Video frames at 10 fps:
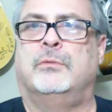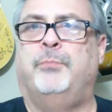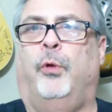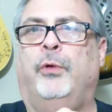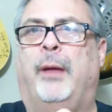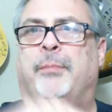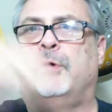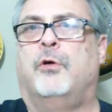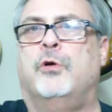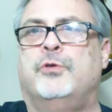pulled up her
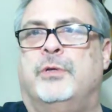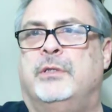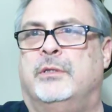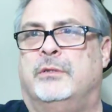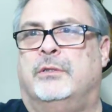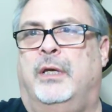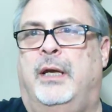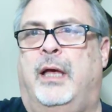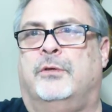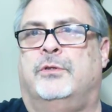groceries and said how,